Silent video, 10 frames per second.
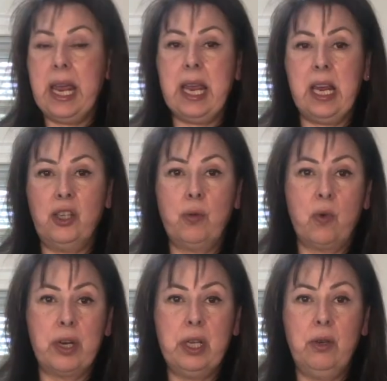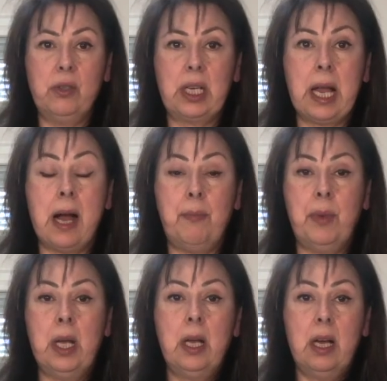eggs, you want to use a
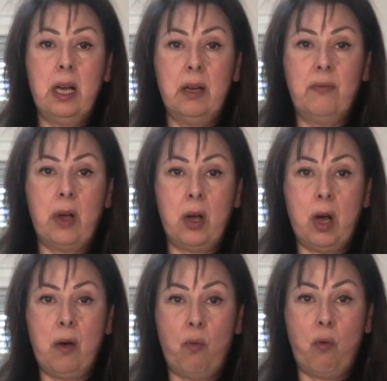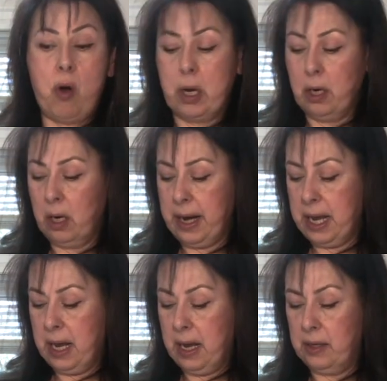cup of hot water
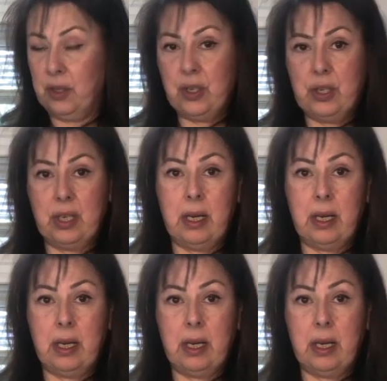and